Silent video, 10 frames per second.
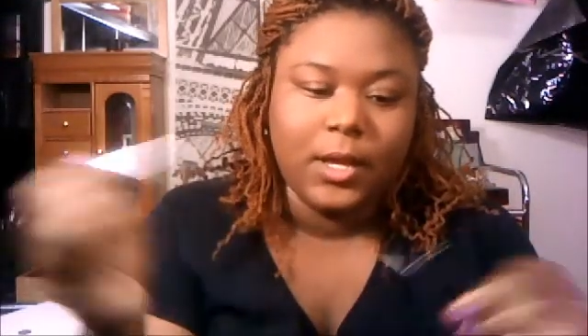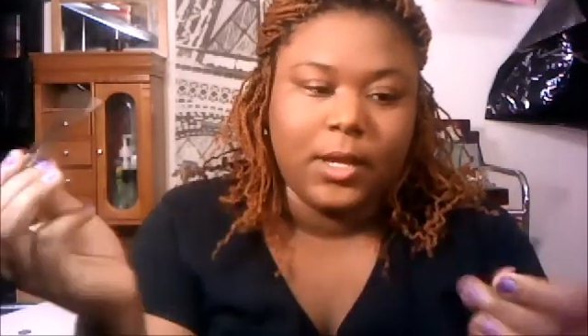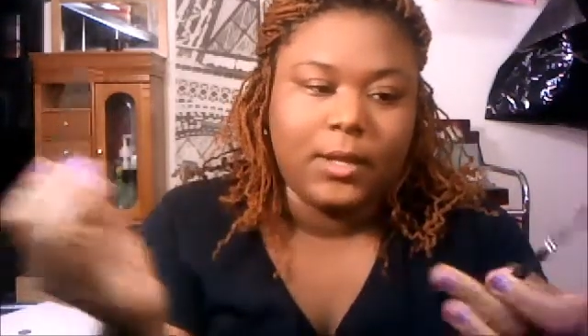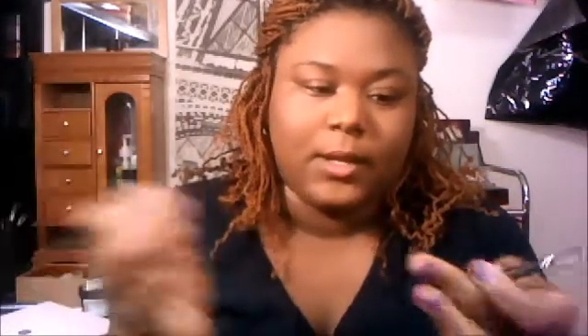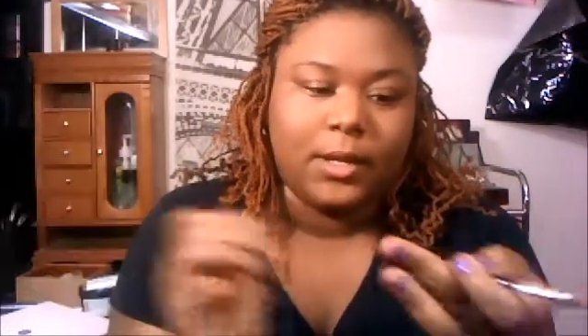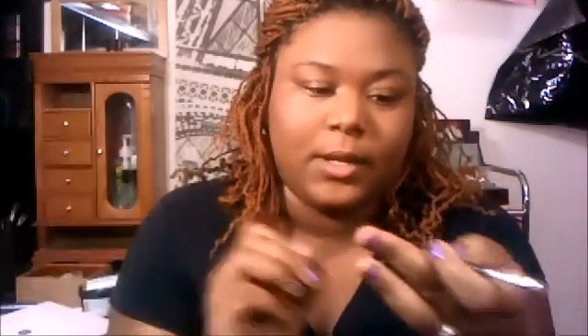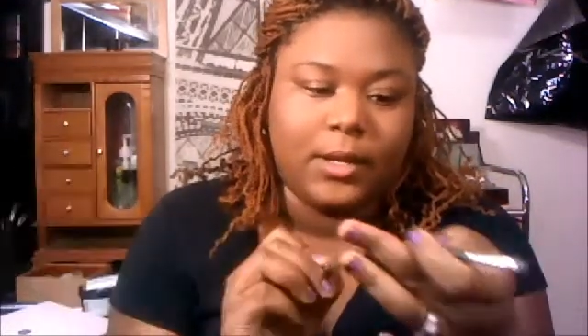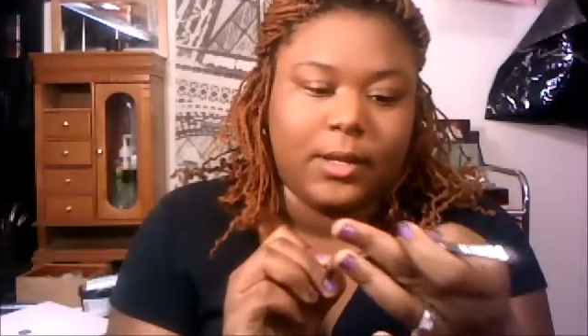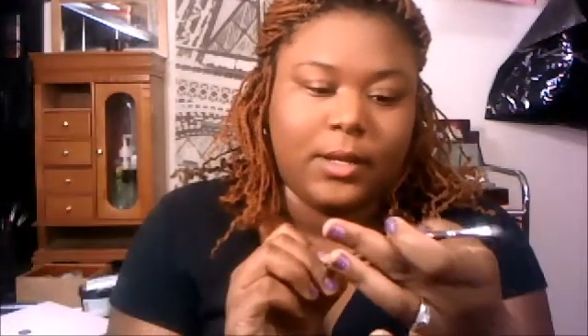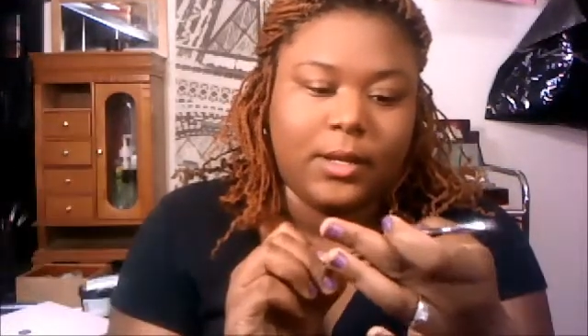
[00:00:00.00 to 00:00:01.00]
and
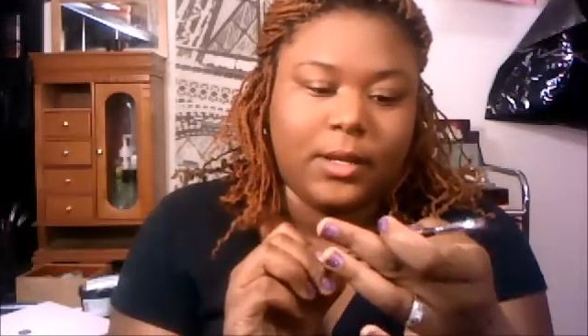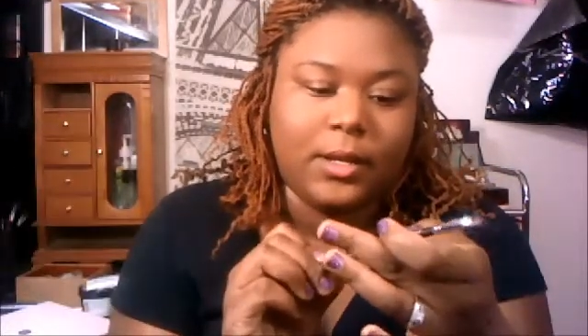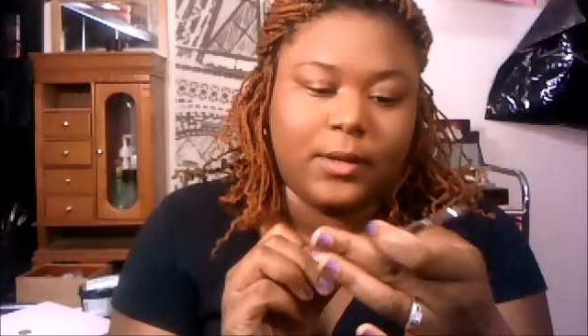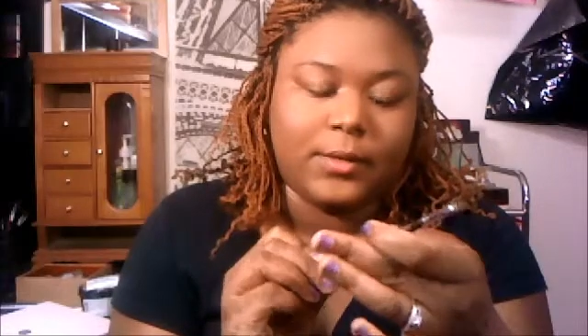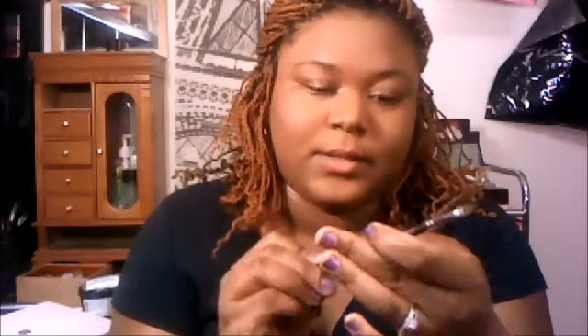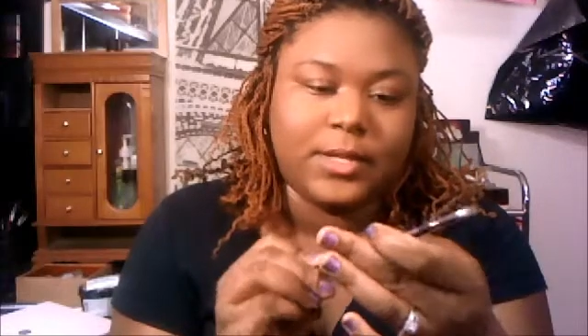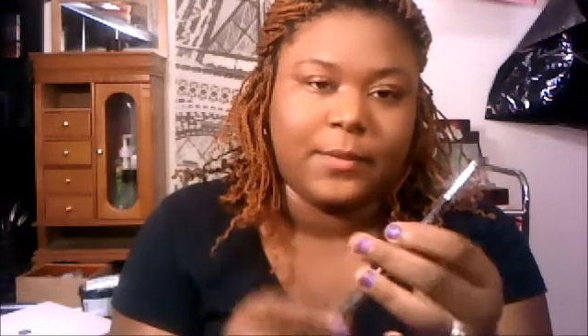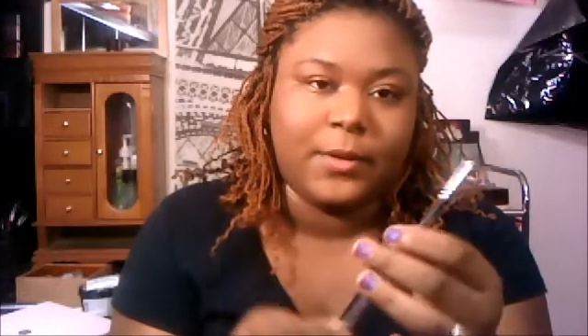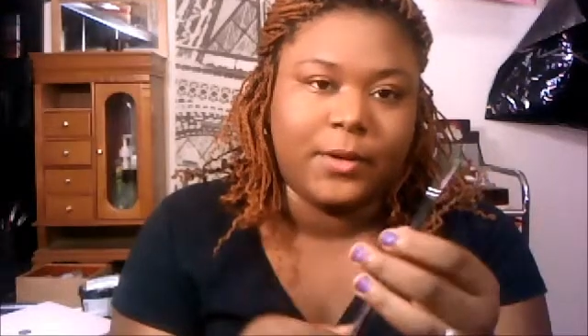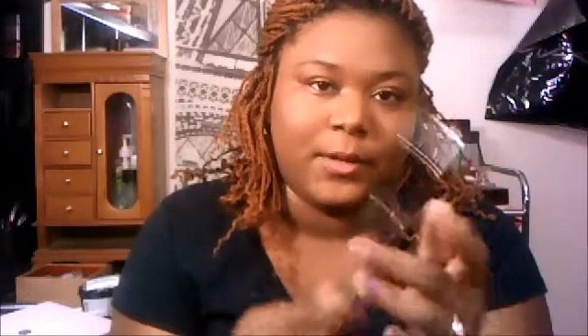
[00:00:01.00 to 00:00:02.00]
then it'll snap
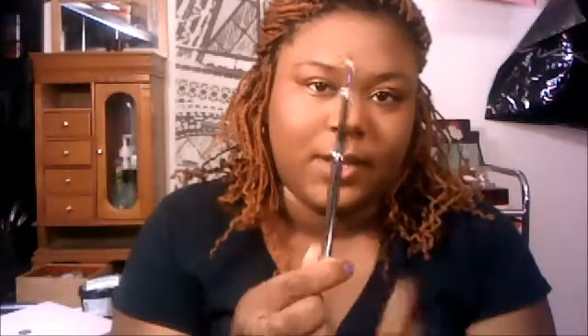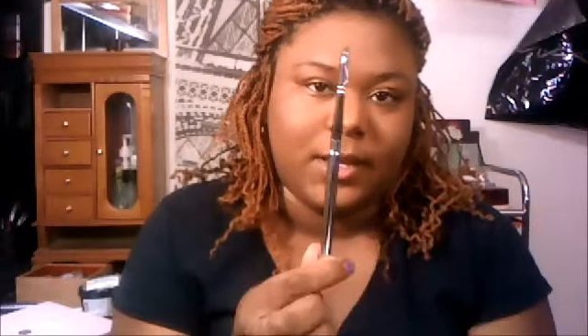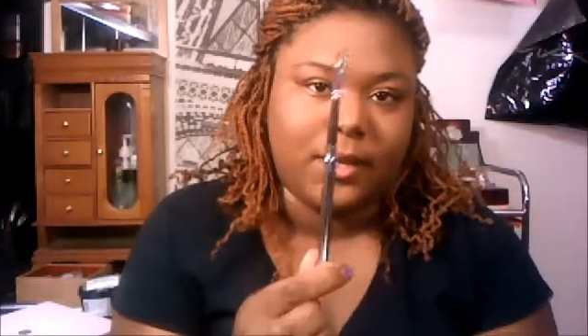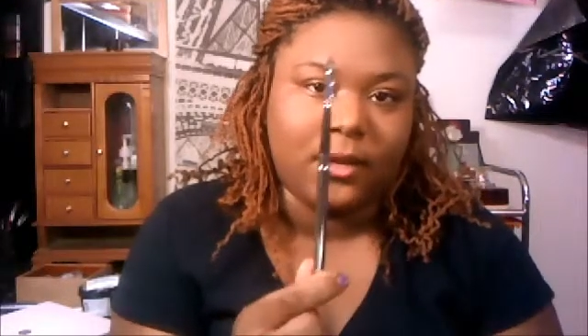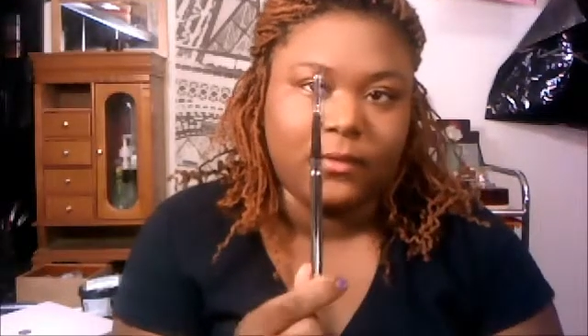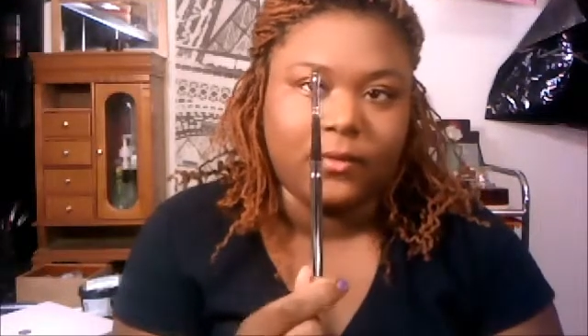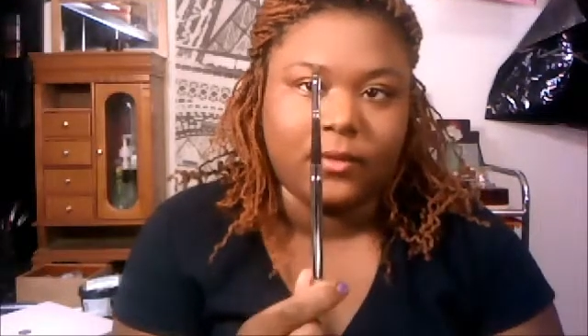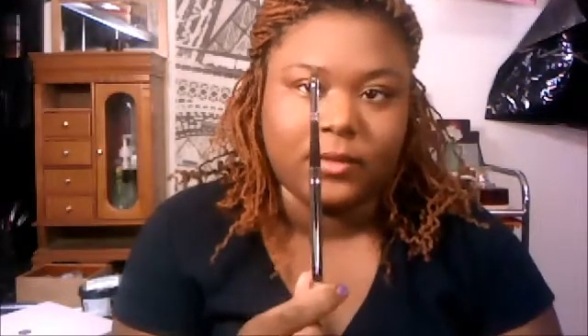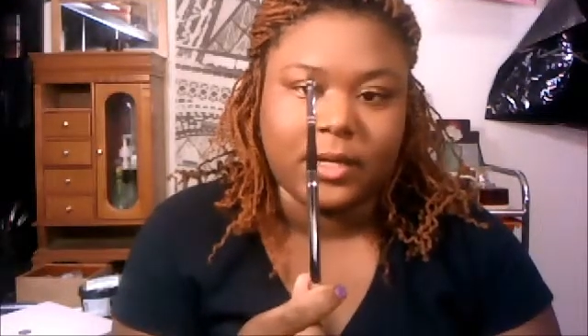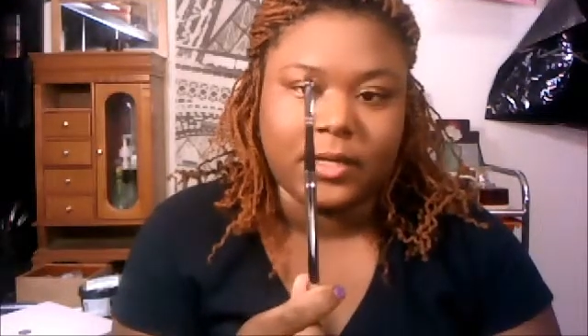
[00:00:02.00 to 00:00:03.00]
on to make it a
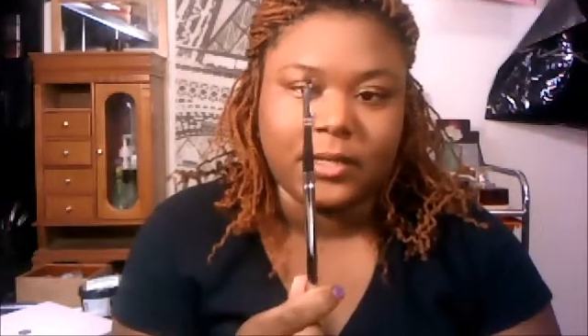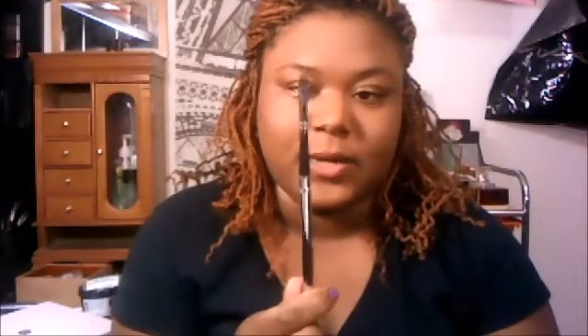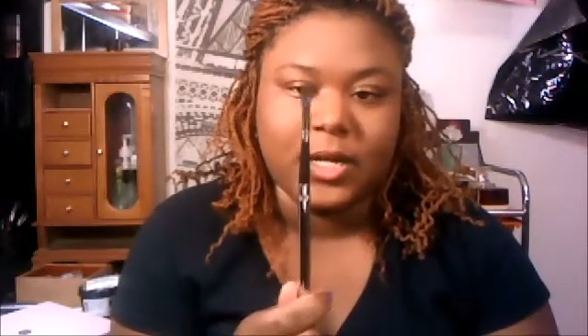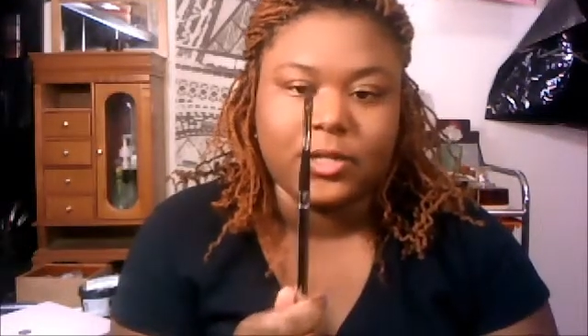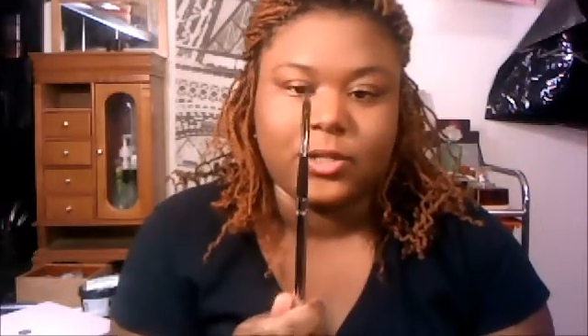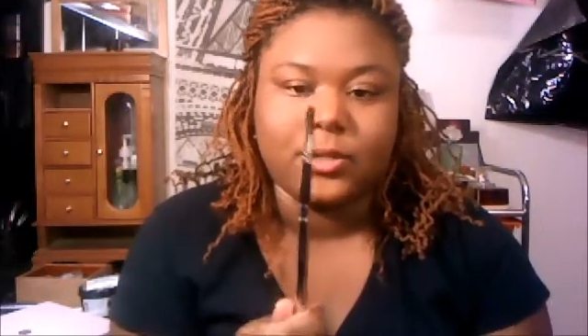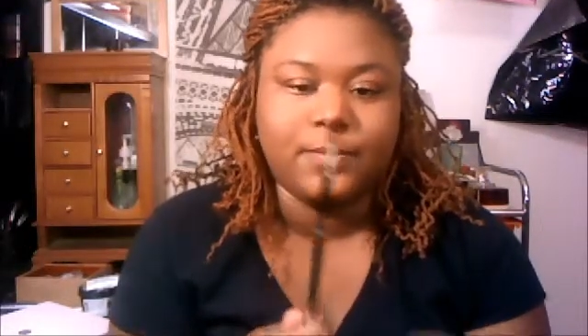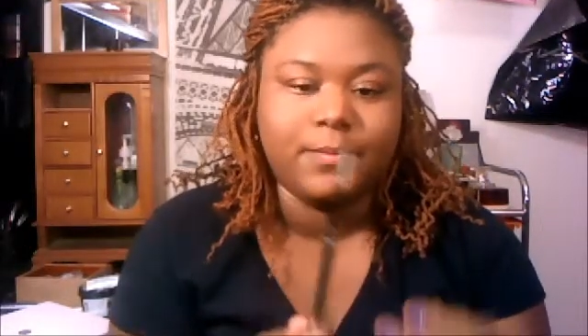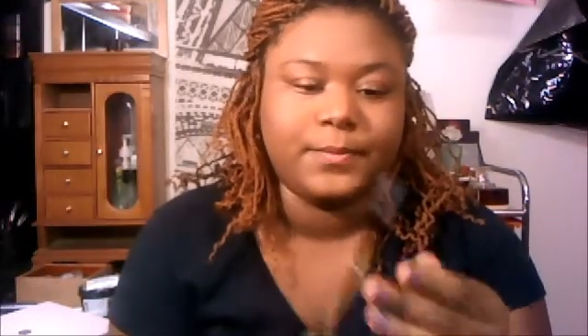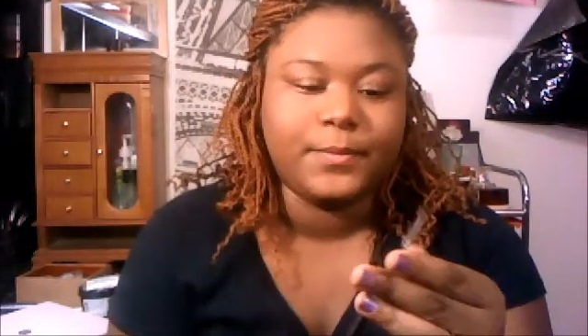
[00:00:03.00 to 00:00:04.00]
full-size brush.
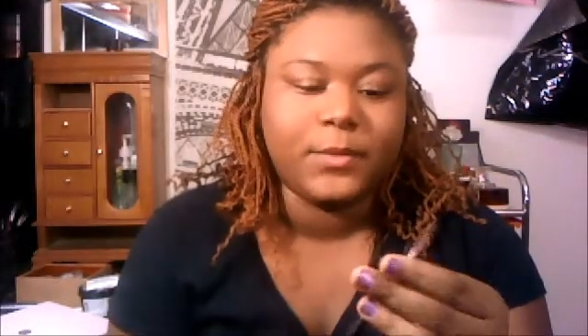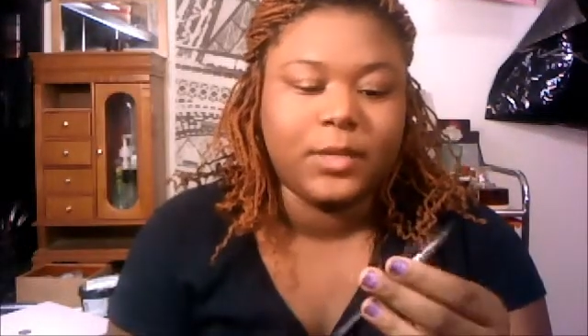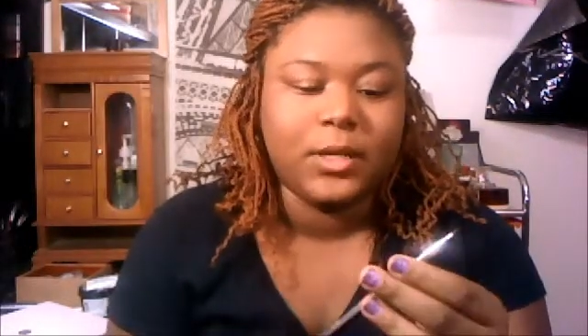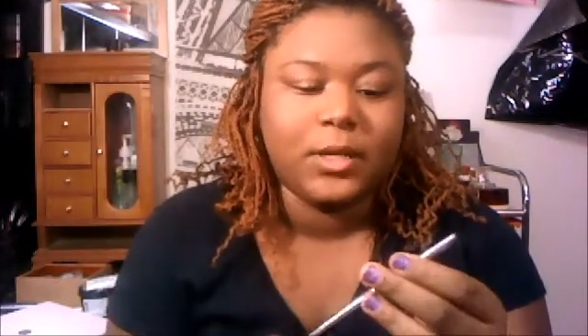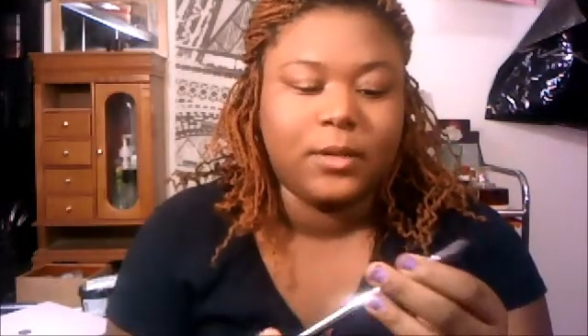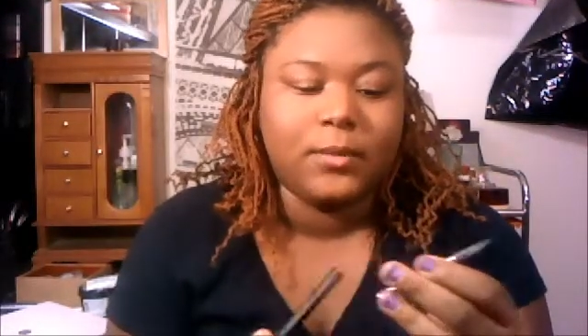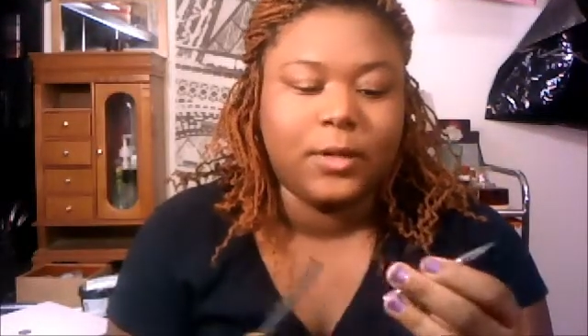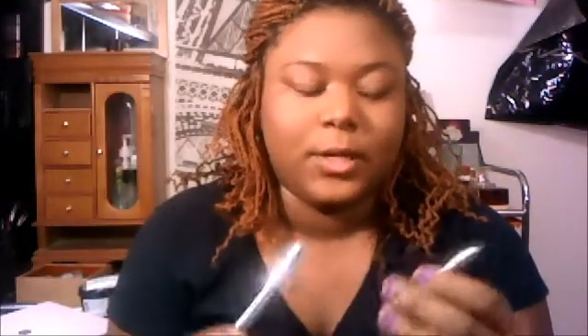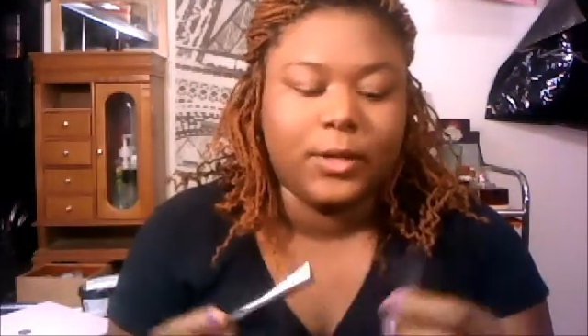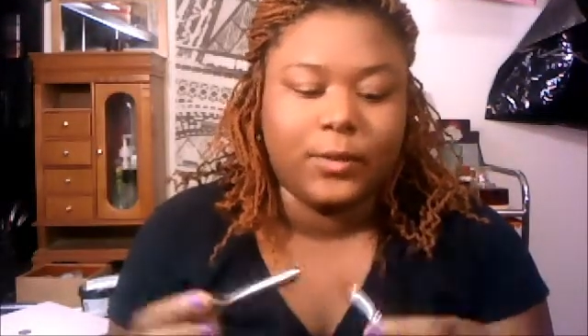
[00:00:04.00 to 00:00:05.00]

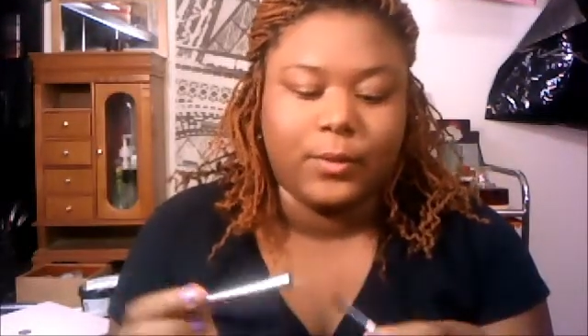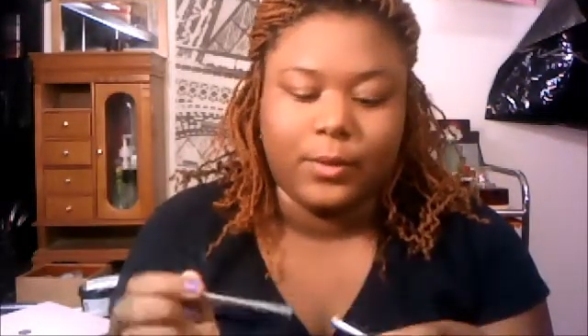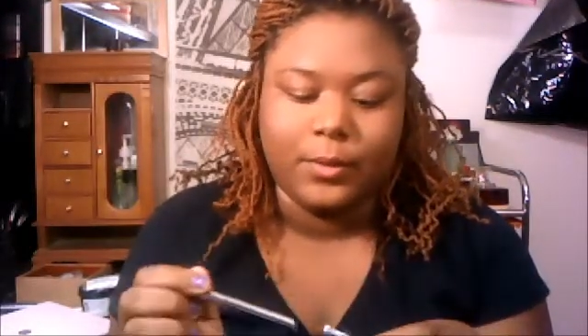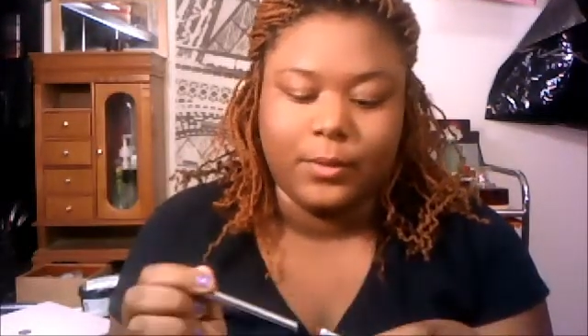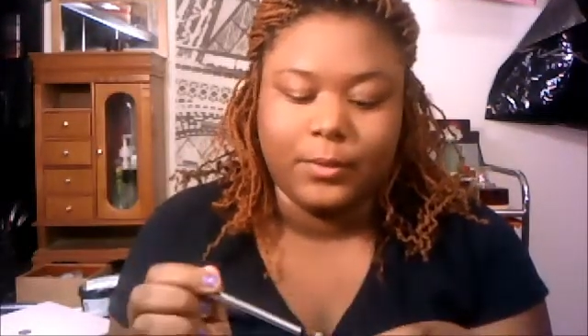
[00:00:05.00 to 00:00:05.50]
Pretty cool.